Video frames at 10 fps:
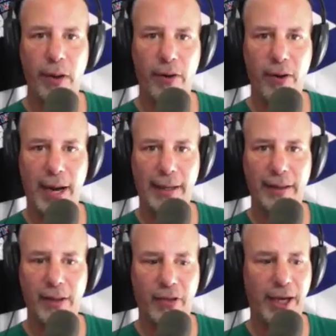whether or not
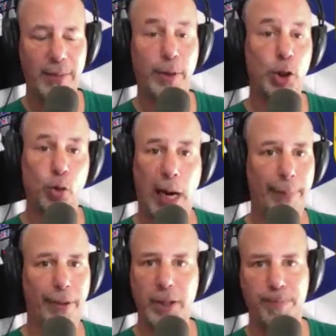the thing has been
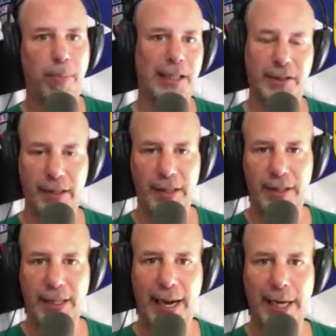dropped and is busted
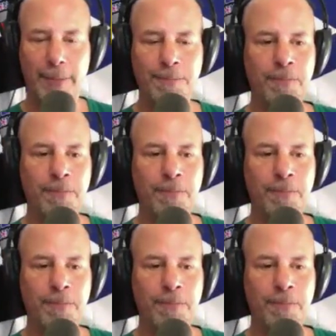inside.